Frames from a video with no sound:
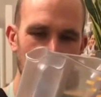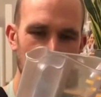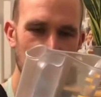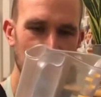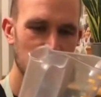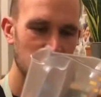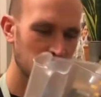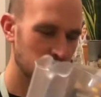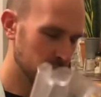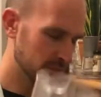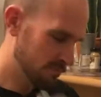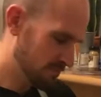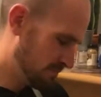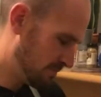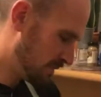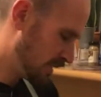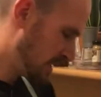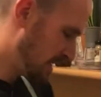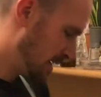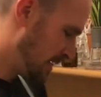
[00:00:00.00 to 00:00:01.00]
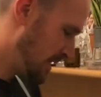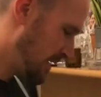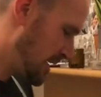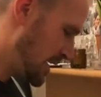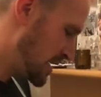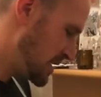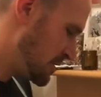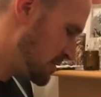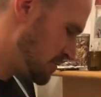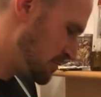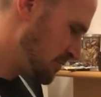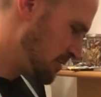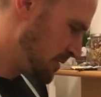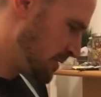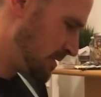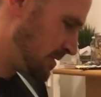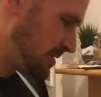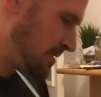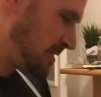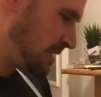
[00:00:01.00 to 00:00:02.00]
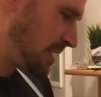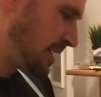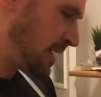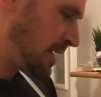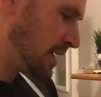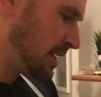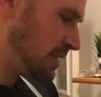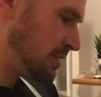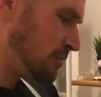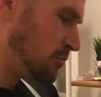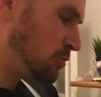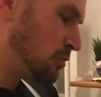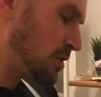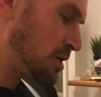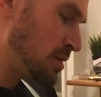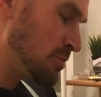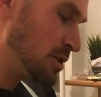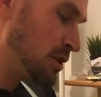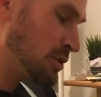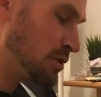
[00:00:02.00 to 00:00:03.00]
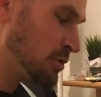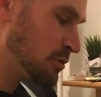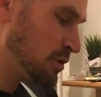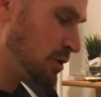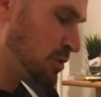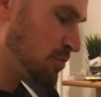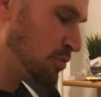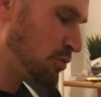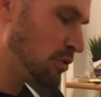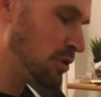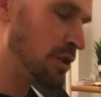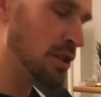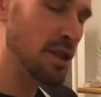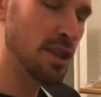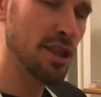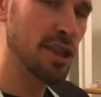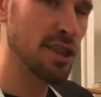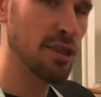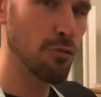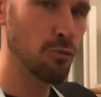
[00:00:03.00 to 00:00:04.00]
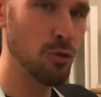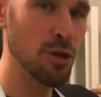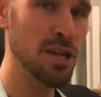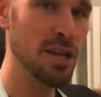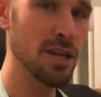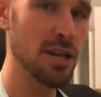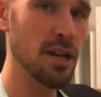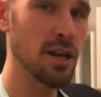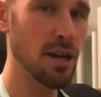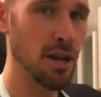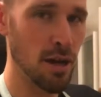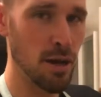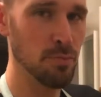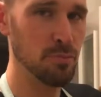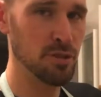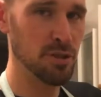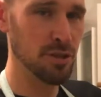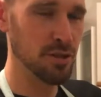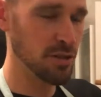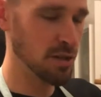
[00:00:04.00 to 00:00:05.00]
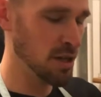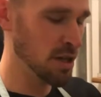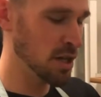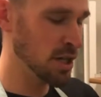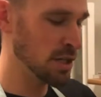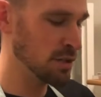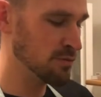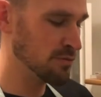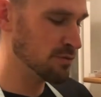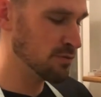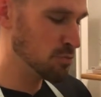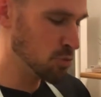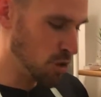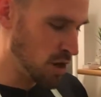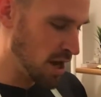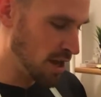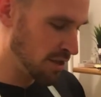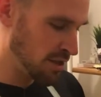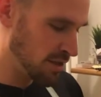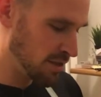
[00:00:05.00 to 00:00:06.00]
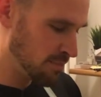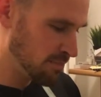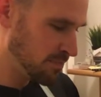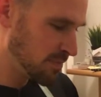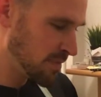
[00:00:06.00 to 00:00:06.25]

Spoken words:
here that I use. What I'm going to do is put in 3 cups of broth.